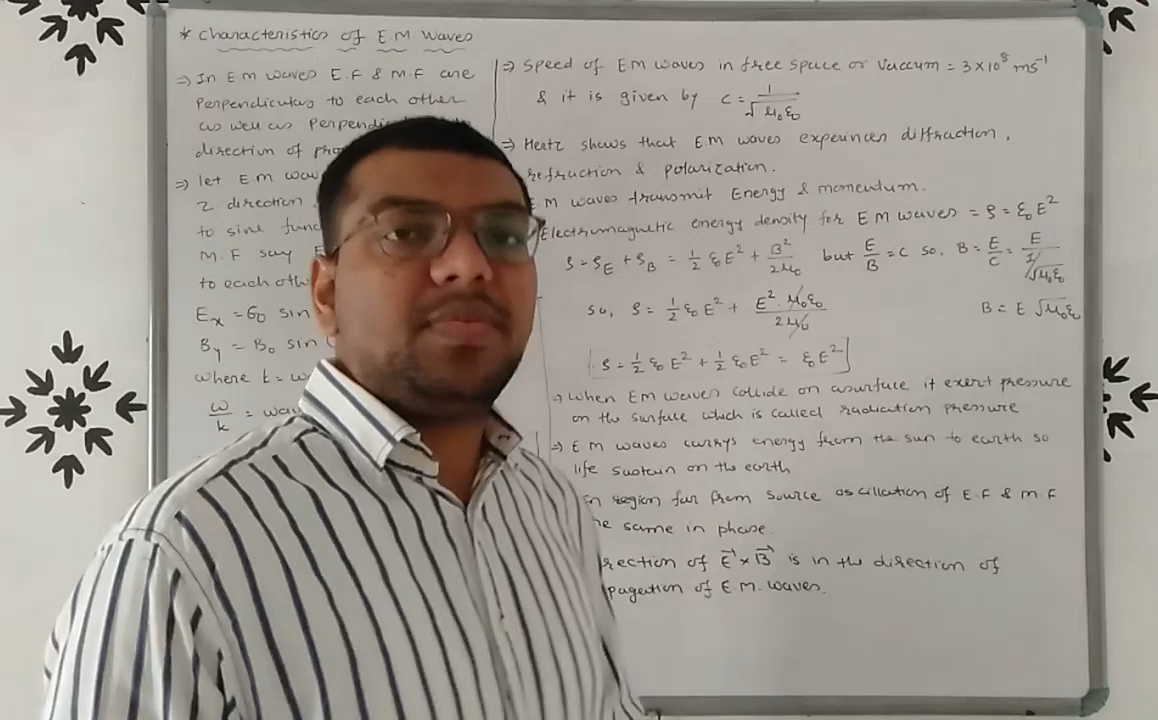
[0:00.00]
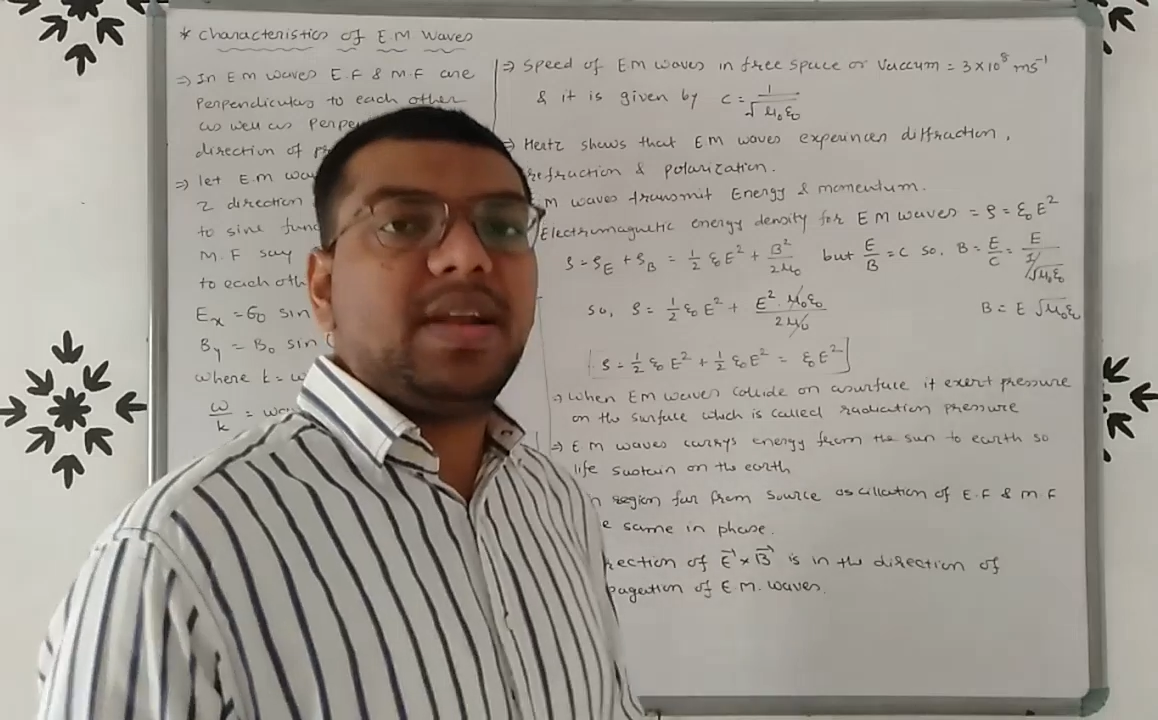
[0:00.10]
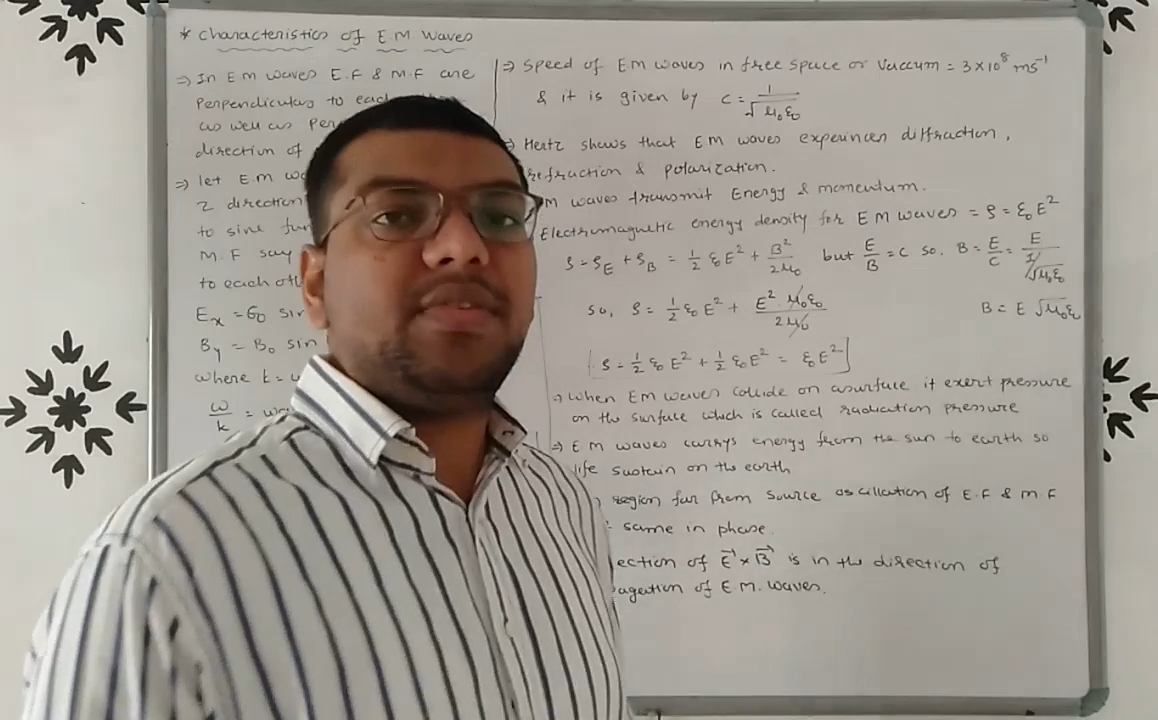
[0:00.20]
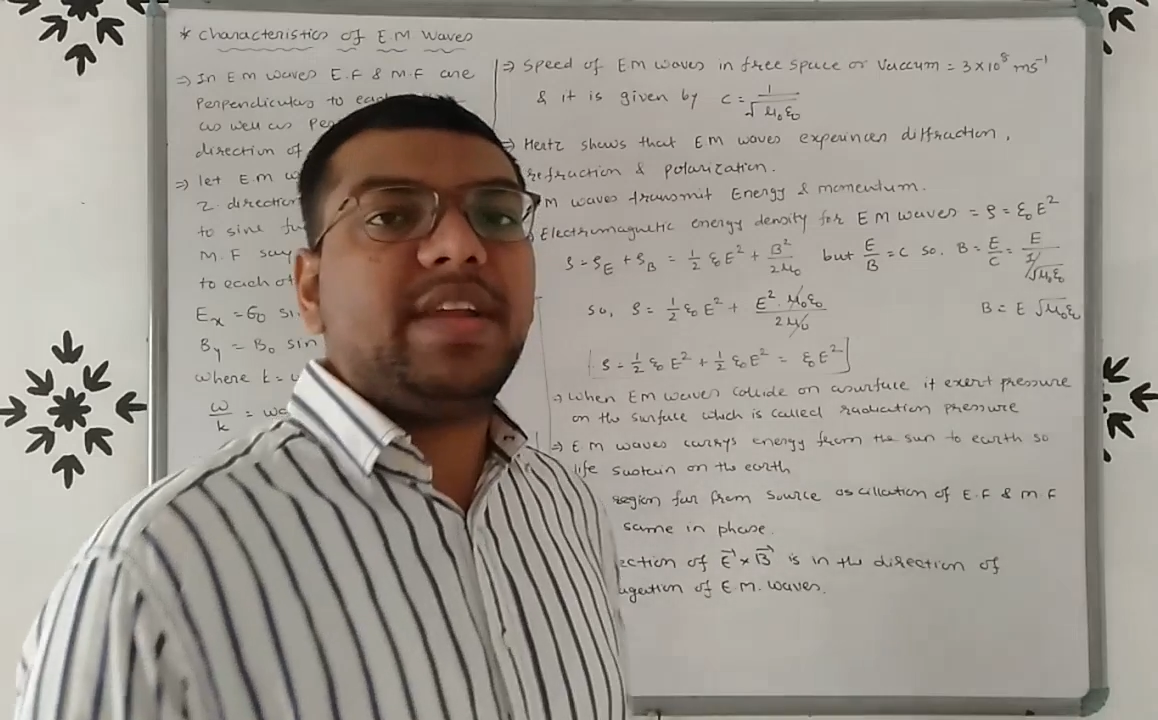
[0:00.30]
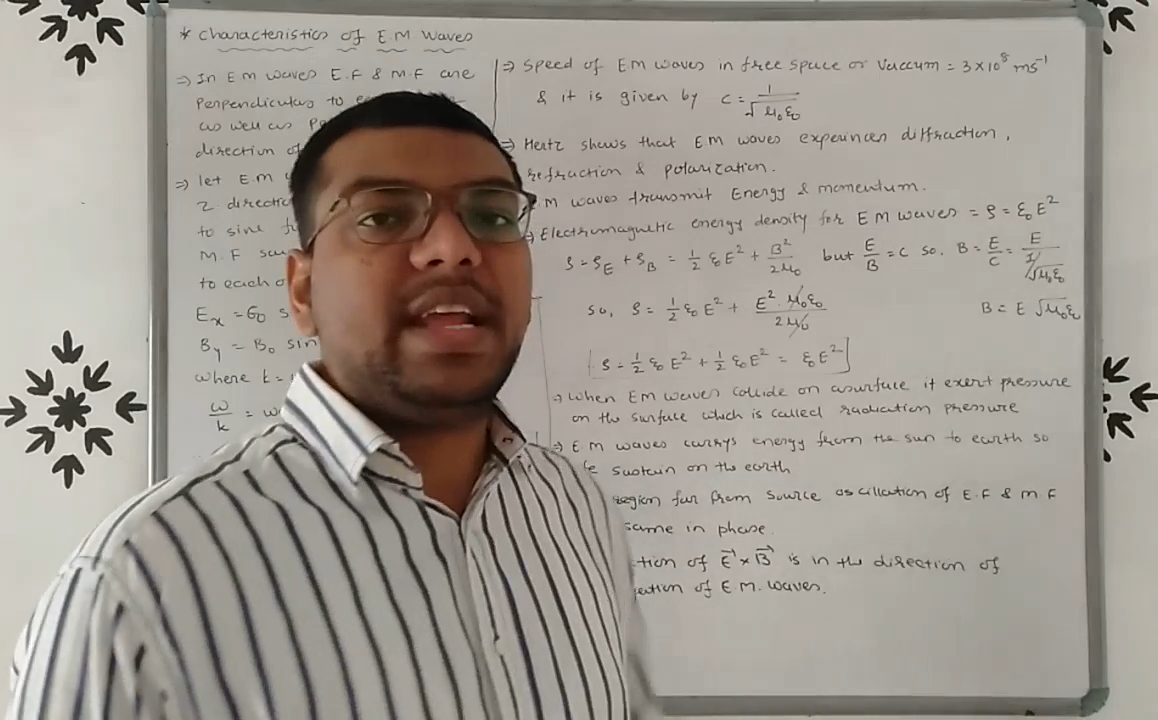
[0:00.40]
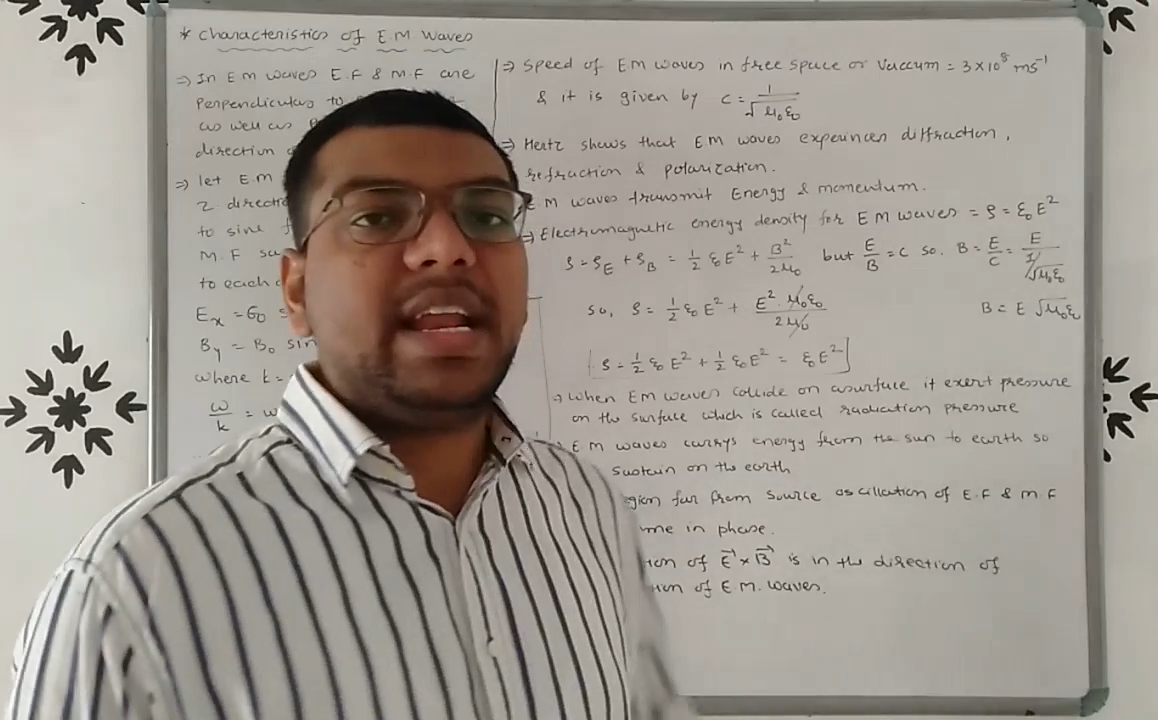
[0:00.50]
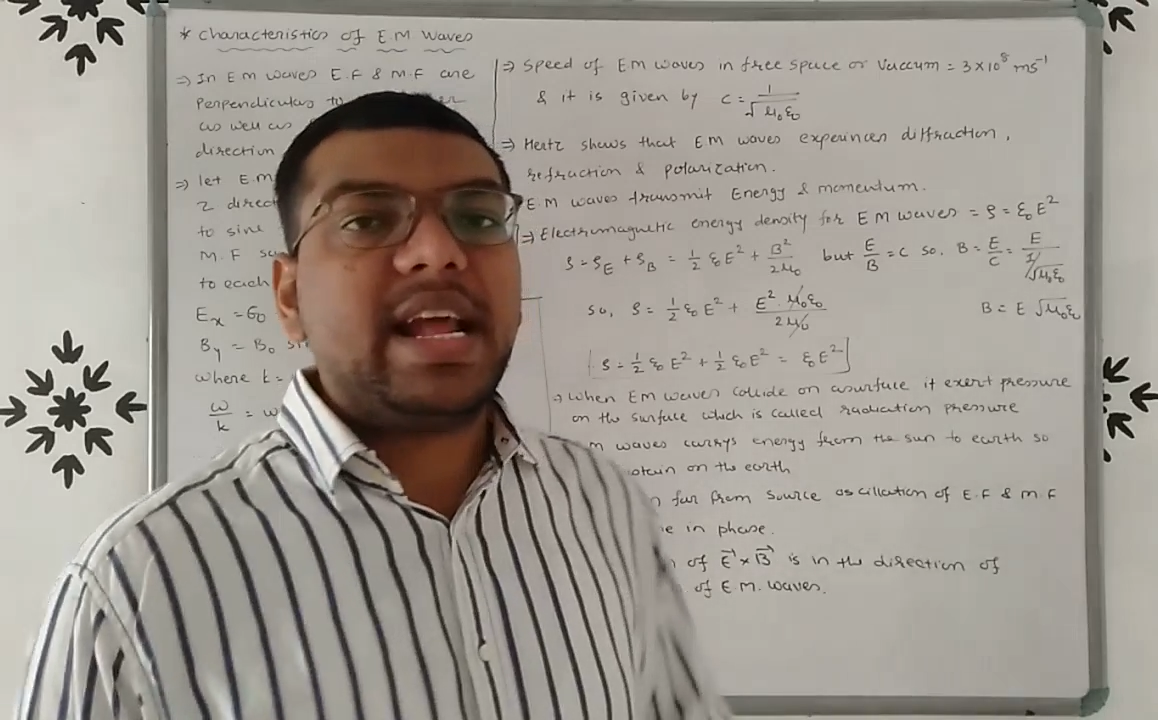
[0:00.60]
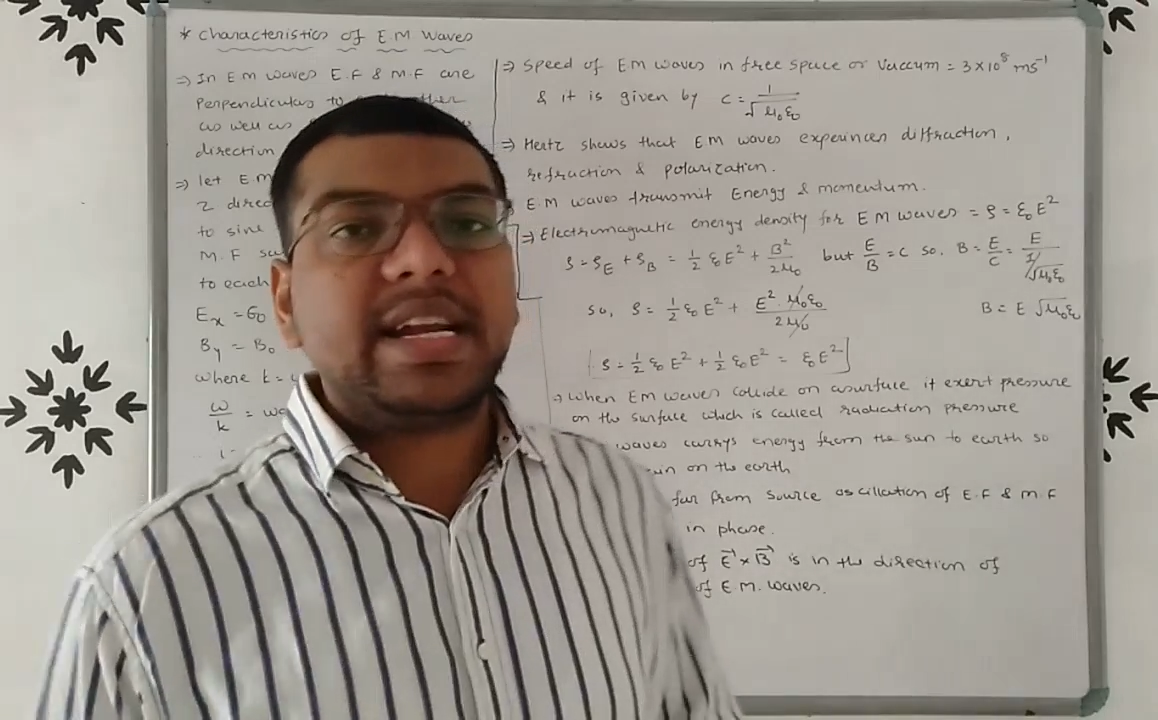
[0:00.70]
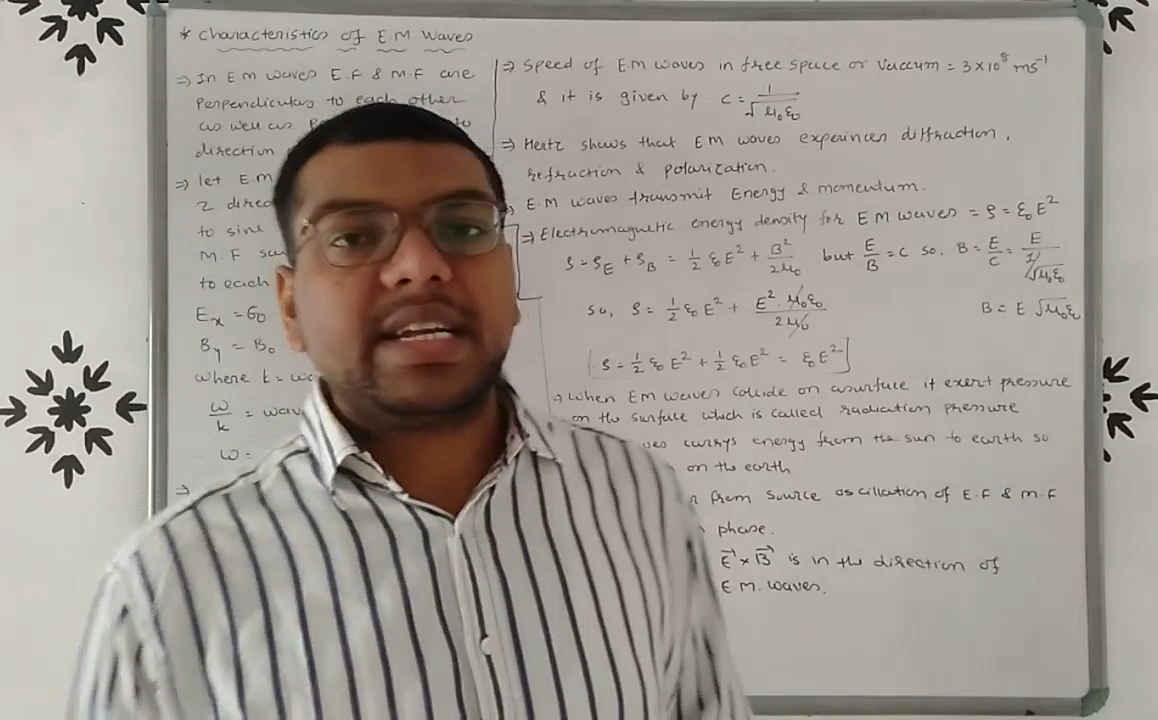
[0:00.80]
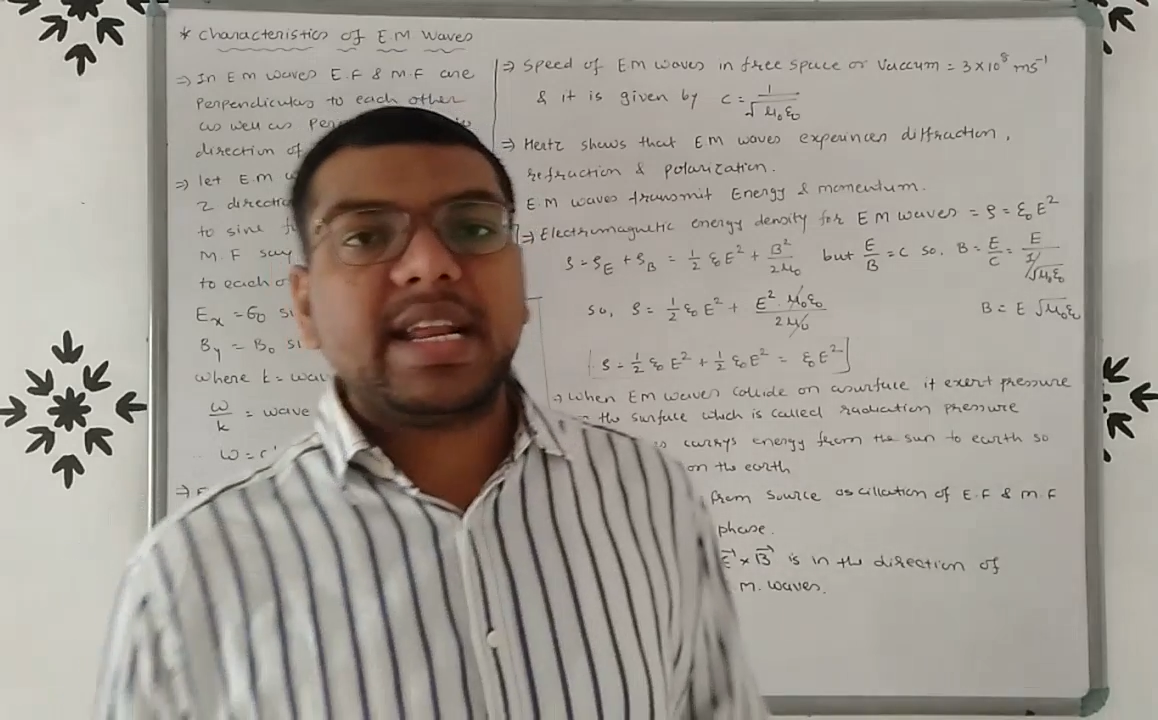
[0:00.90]
between
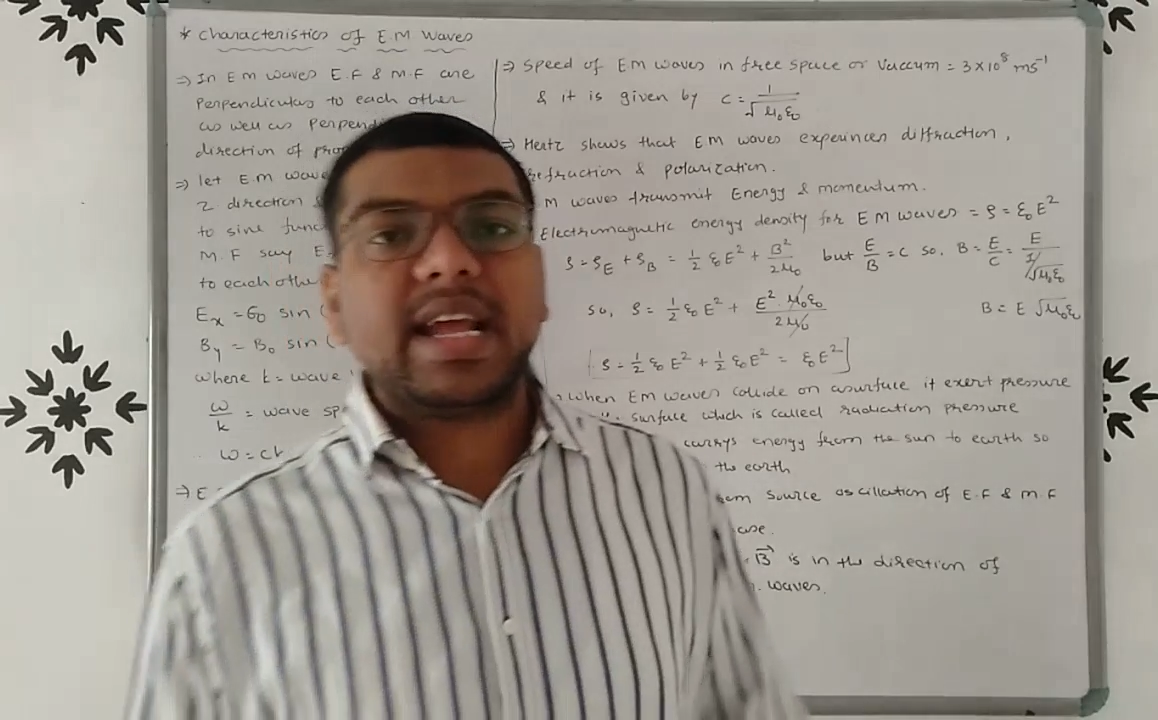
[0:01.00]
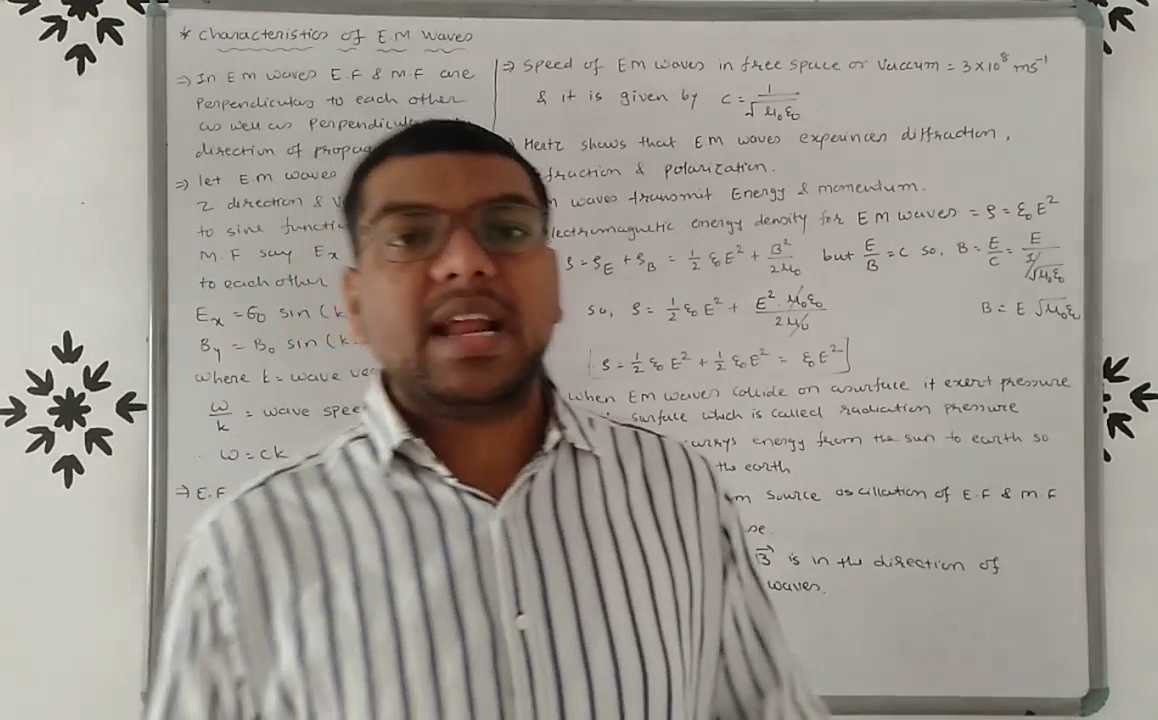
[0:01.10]
electric